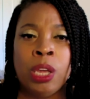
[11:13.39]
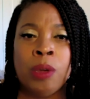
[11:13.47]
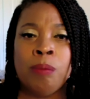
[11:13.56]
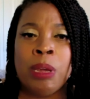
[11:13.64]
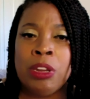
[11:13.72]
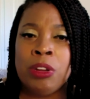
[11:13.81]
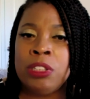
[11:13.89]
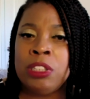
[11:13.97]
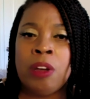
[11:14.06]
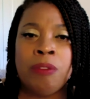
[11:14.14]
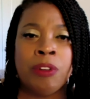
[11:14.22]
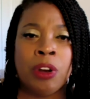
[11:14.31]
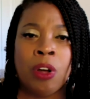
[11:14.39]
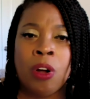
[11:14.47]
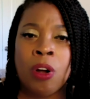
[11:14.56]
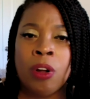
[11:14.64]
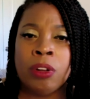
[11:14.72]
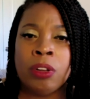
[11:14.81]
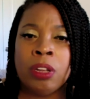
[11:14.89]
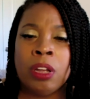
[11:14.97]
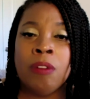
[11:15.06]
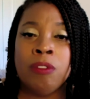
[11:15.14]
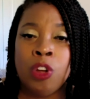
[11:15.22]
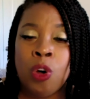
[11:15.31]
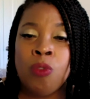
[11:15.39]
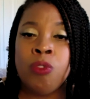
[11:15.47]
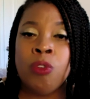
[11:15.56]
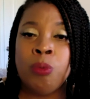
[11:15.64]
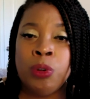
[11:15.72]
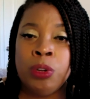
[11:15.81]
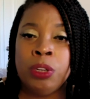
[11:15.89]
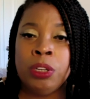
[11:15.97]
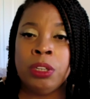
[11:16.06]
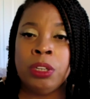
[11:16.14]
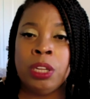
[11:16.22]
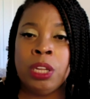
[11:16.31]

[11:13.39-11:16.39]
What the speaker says: Make yourself an ark of gopher wood,